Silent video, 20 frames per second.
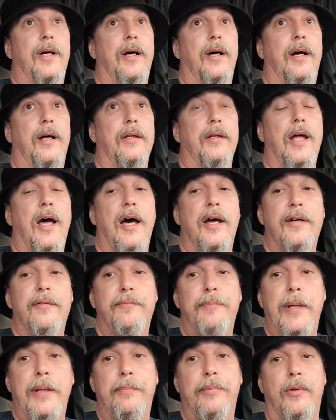a lot
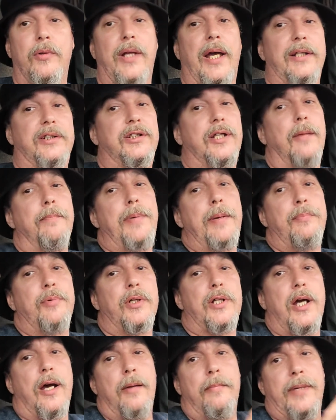of people, like some people
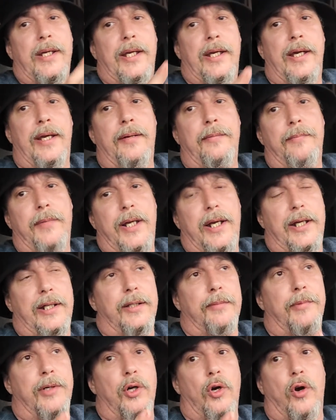come in
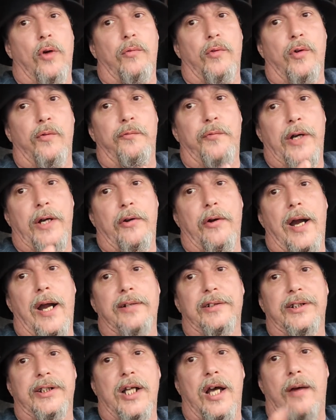the Minerva, figure
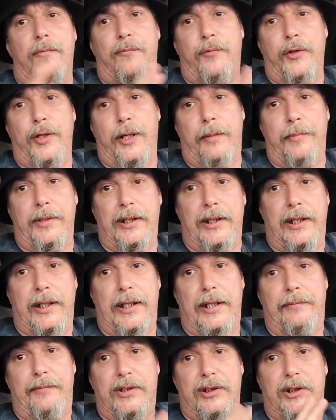out it's not for them and
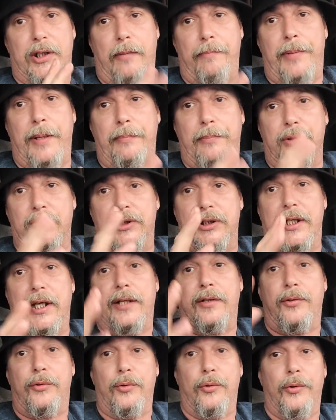leave, and some people
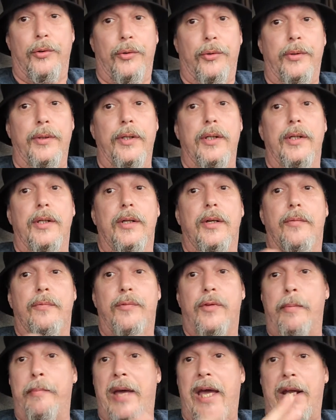stick through
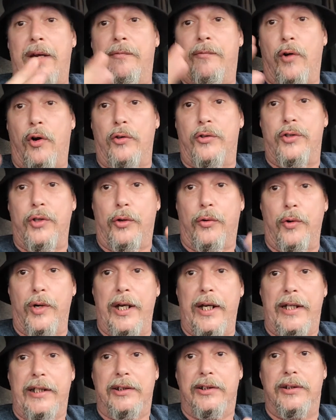the Man of Earth
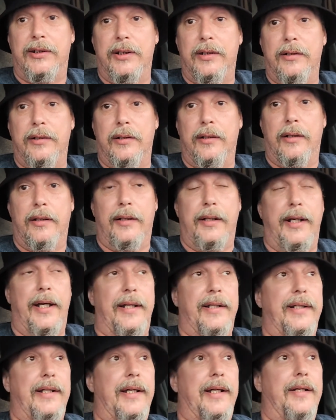degrees,
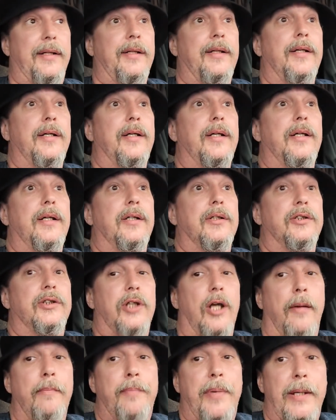and then
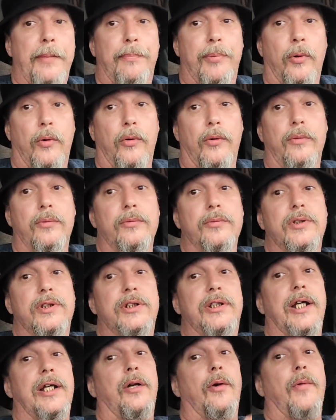some people
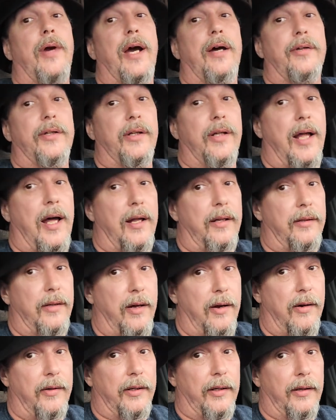stick around a lot
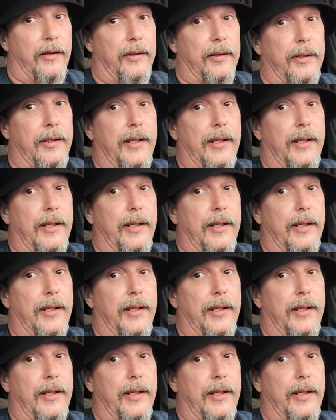longer.